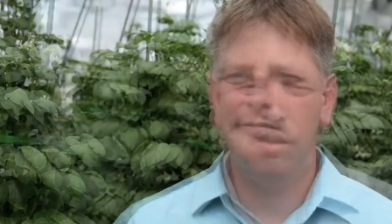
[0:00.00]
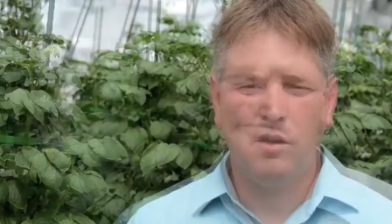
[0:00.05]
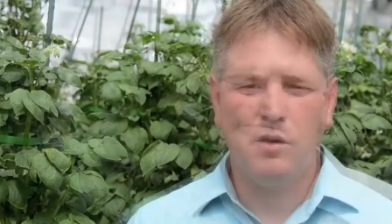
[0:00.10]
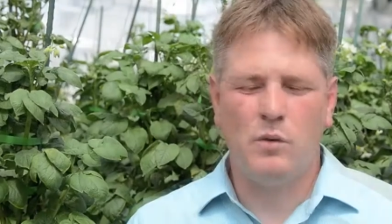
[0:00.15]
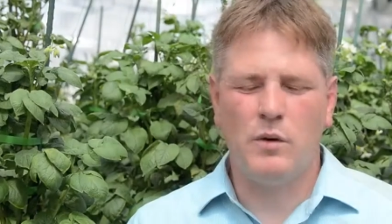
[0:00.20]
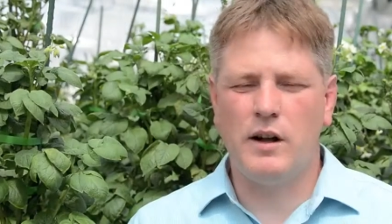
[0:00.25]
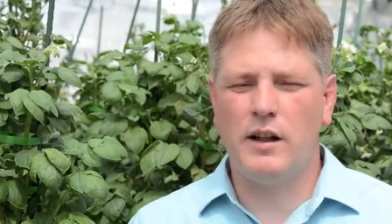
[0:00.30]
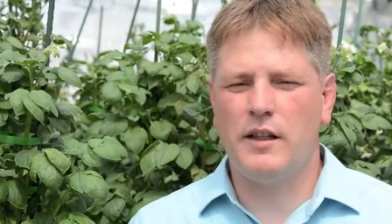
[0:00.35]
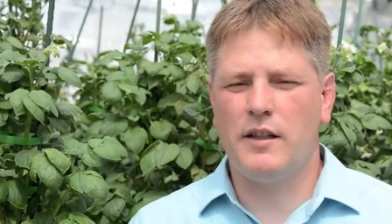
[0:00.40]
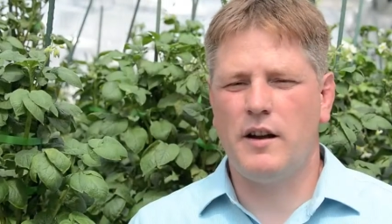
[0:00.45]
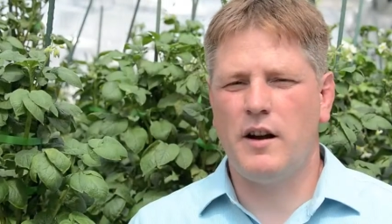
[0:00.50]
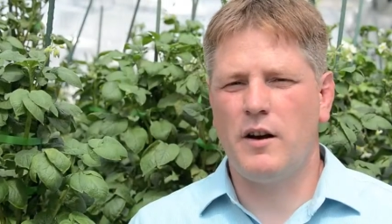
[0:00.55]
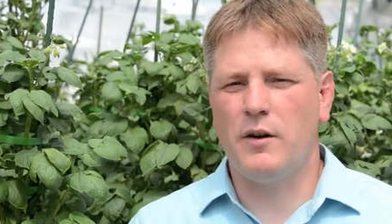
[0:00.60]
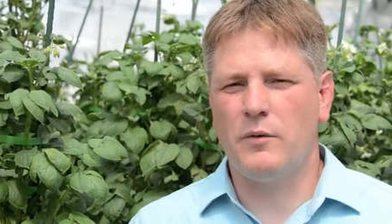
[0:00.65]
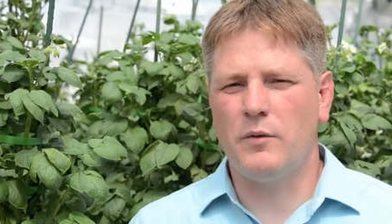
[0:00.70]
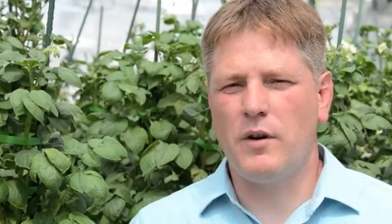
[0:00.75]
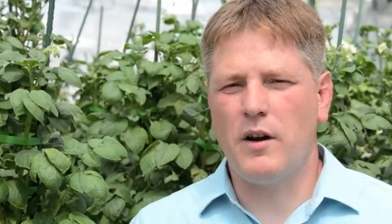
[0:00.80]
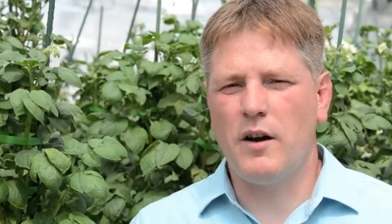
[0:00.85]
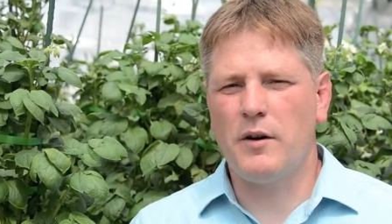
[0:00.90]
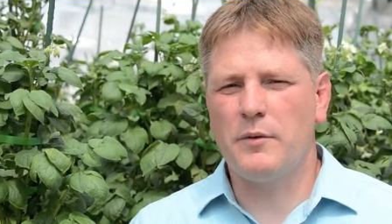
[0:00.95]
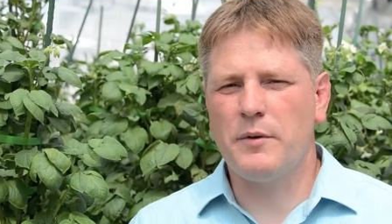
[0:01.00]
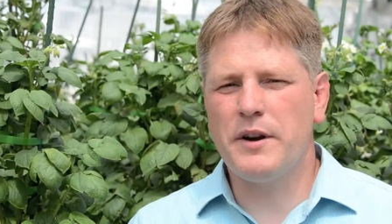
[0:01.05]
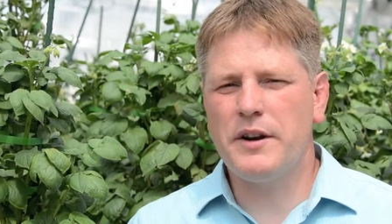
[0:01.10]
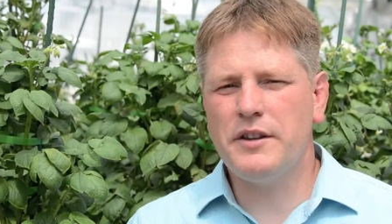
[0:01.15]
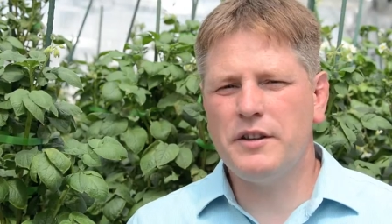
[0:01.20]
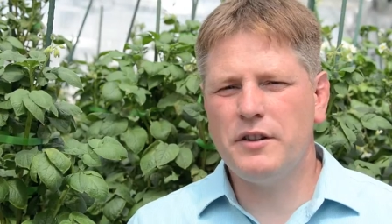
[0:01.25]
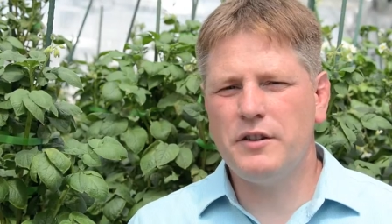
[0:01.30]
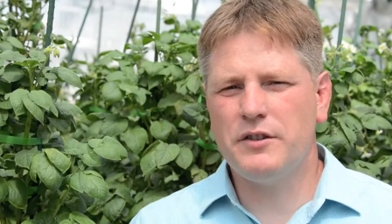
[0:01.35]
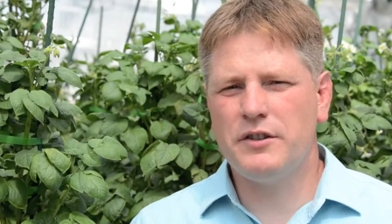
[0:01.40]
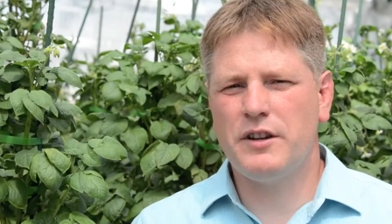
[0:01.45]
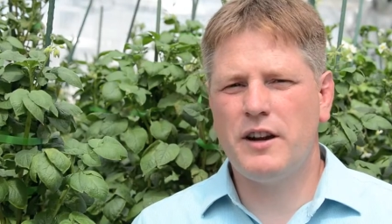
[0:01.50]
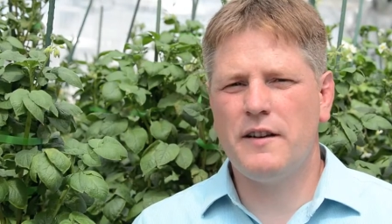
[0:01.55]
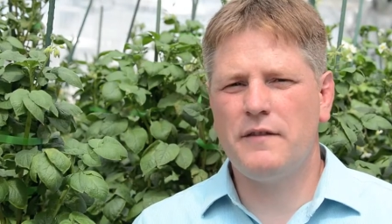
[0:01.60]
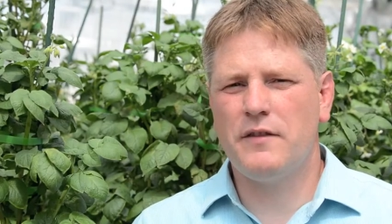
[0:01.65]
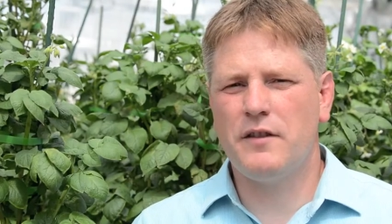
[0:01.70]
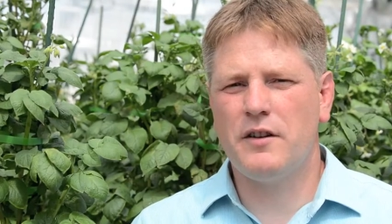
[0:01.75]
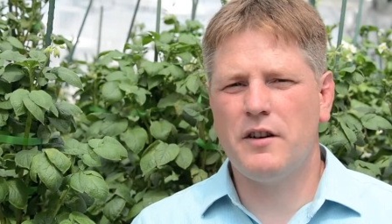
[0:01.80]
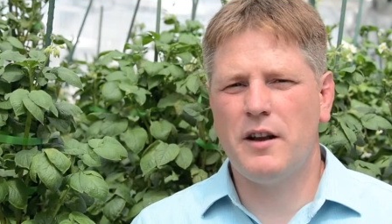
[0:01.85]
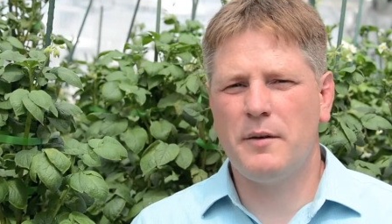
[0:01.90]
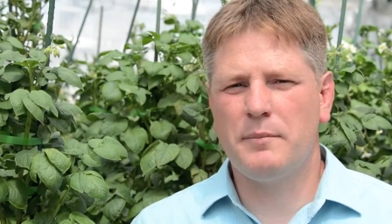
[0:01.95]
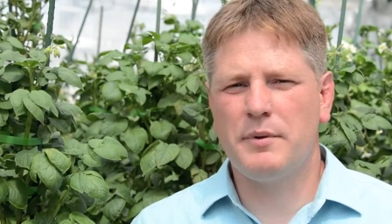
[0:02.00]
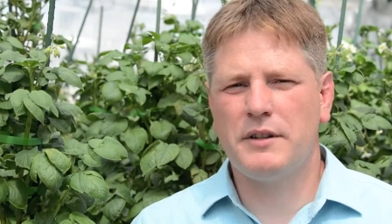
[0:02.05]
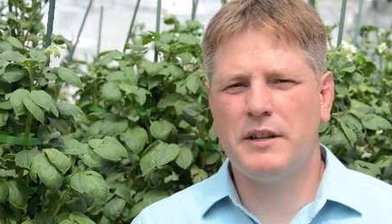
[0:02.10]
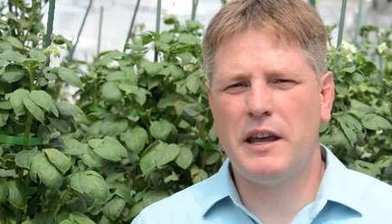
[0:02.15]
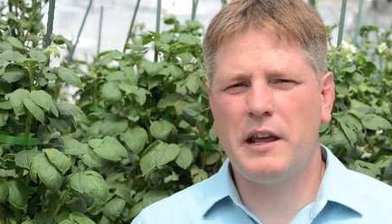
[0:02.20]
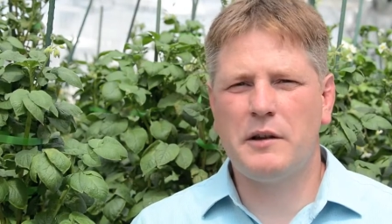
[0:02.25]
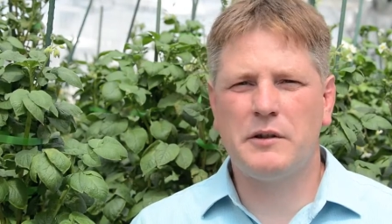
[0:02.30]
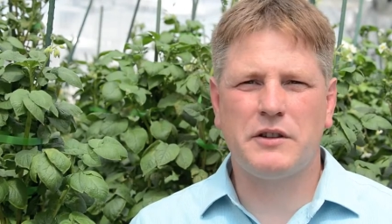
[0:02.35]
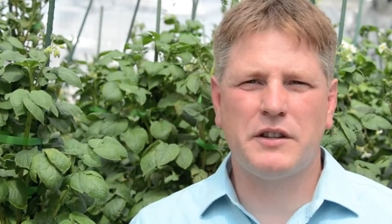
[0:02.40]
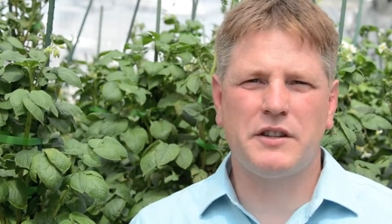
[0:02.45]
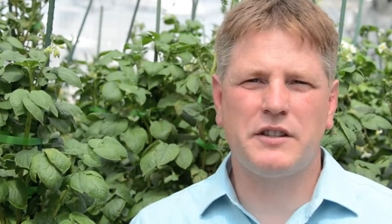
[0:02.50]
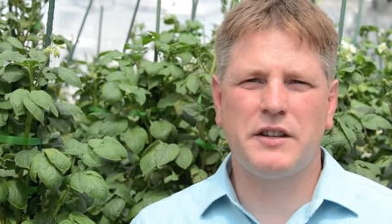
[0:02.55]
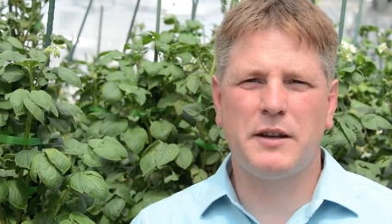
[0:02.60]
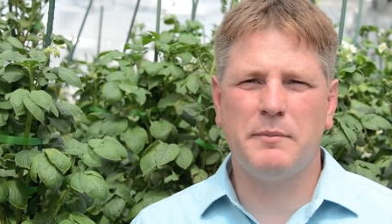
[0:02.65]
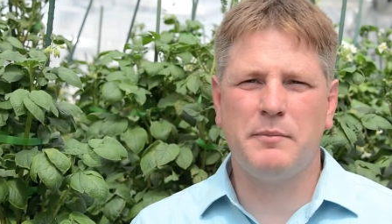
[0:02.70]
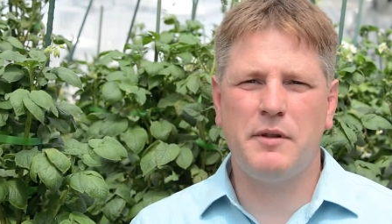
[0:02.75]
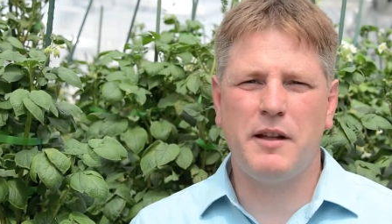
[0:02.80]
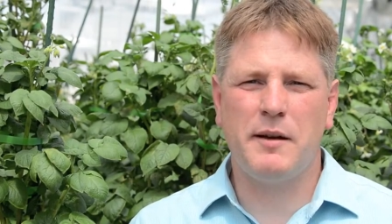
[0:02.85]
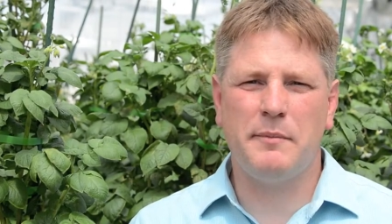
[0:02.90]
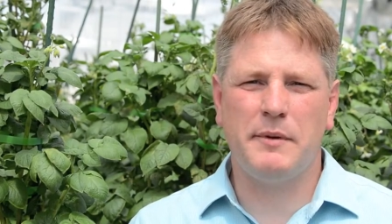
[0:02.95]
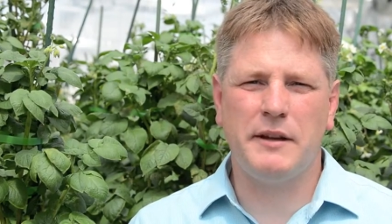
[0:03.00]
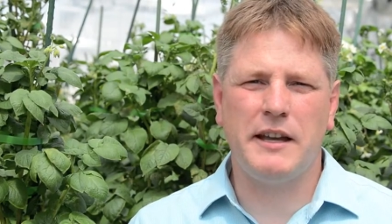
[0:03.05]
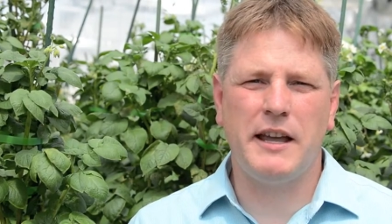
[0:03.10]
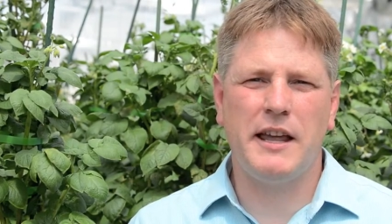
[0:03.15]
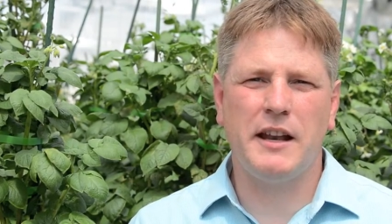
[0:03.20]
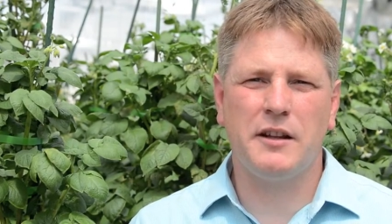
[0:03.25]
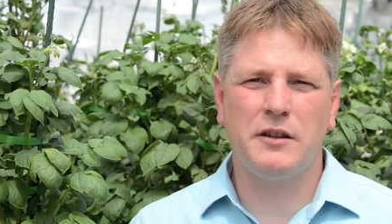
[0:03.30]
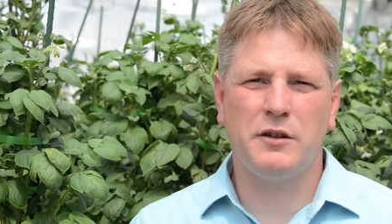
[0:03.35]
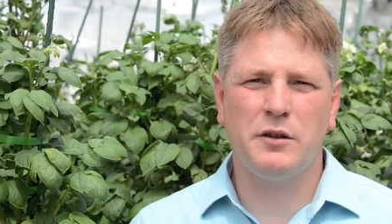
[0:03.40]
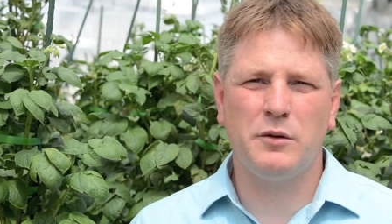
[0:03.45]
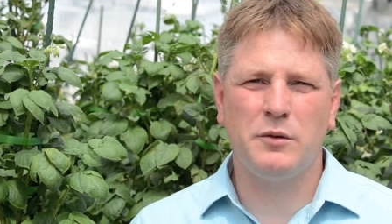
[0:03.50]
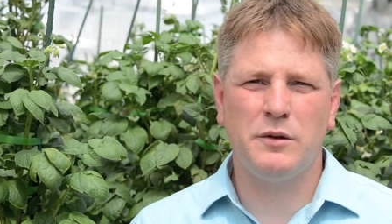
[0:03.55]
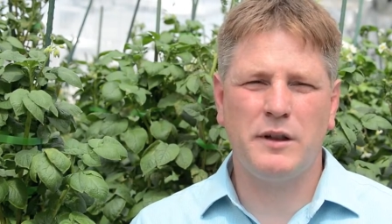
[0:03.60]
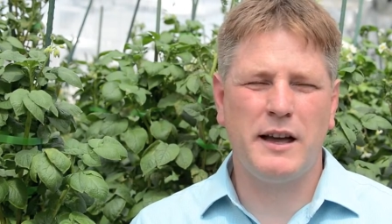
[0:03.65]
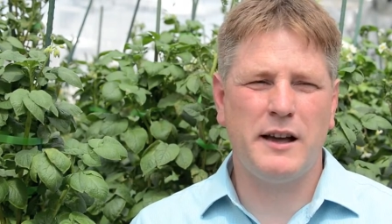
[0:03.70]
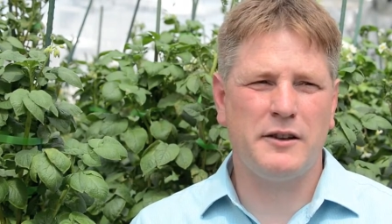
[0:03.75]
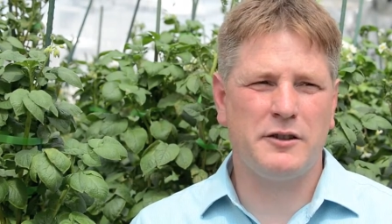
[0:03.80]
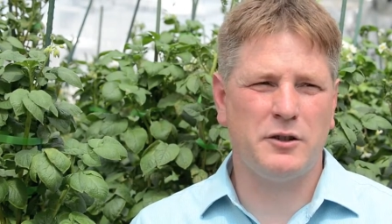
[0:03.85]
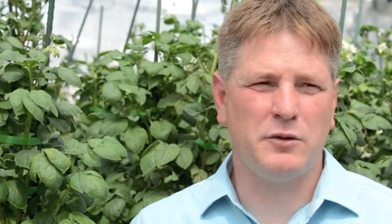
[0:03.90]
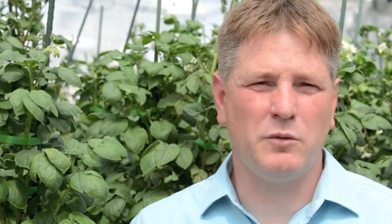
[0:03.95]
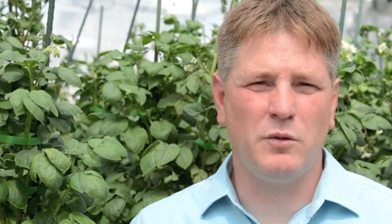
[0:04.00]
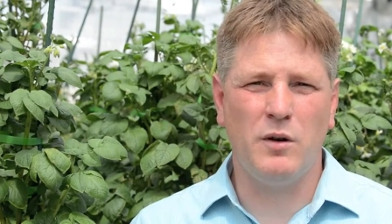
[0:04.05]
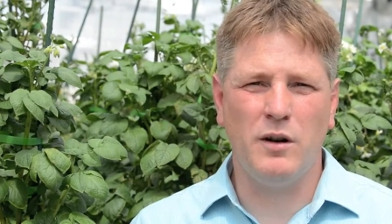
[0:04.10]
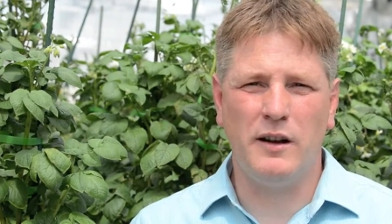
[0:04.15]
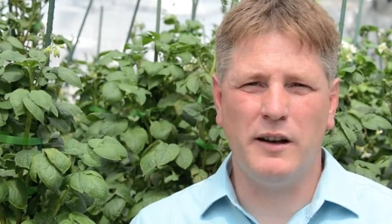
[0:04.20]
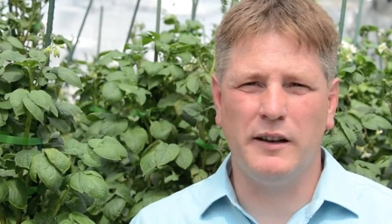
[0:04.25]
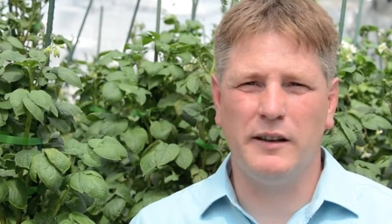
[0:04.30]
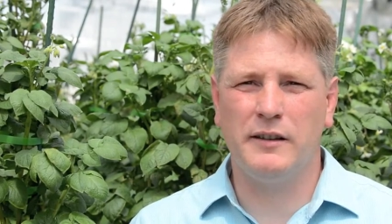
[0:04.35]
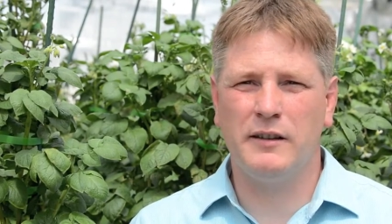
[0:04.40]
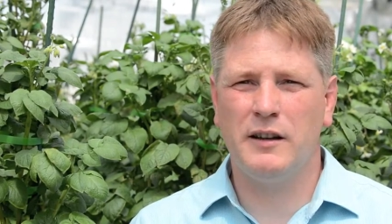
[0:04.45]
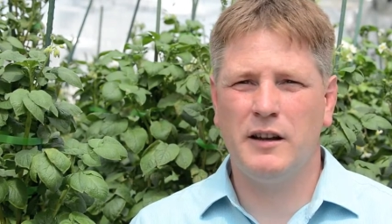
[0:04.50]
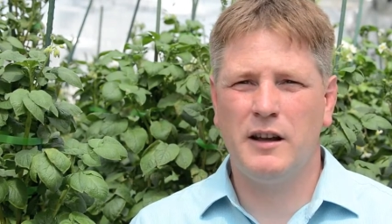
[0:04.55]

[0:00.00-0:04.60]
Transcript: Well, our, our research effort on potatoes at Simplot began in two thousand one